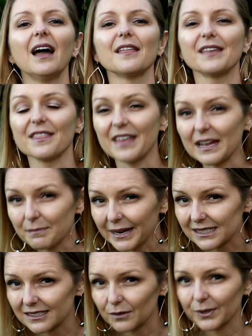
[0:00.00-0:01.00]
They then
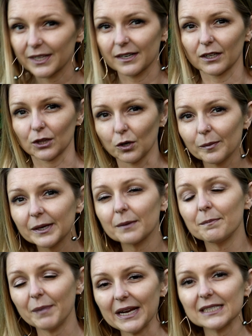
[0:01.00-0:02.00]
mixed it with an
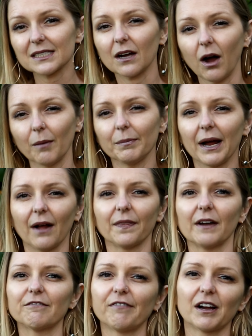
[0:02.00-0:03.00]
aluminum based compound
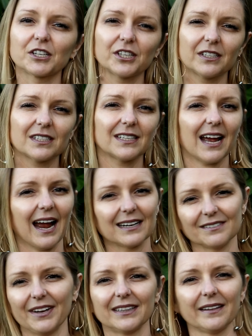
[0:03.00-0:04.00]
that functions to
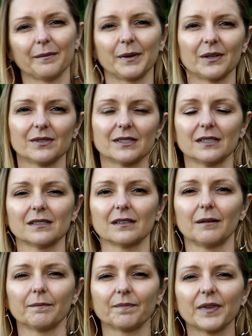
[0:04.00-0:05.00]
activate the immune
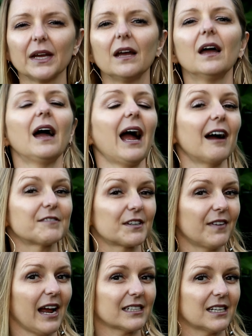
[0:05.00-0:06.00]
system. After
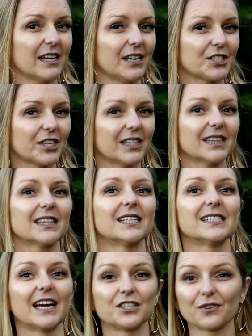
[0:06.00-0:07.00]
vaccination, the
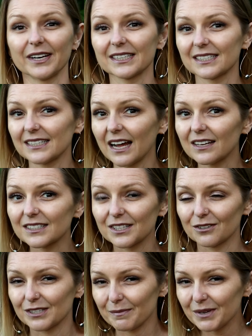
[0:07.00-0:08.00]
dendritic cells,
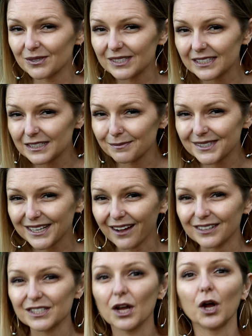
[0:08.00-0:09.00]
those immune system
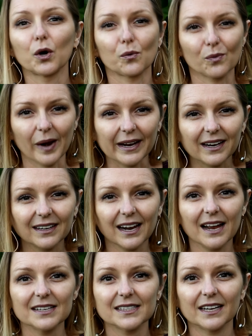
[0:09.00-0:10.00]
cells,
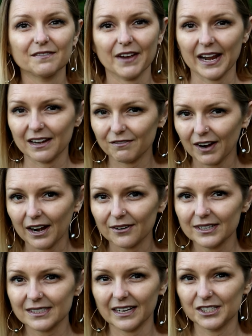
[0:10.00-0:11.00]
recognize the invading
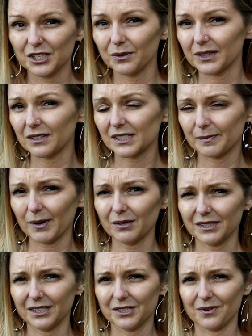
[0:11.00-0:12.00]
virus and do what they're
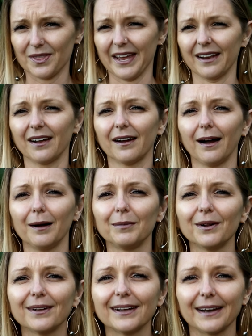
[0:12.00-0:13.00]
supposed to do they
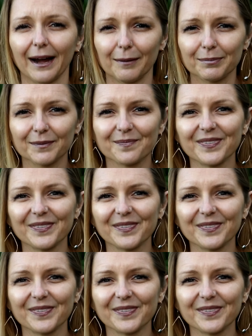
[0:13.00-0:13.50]
gobble it up.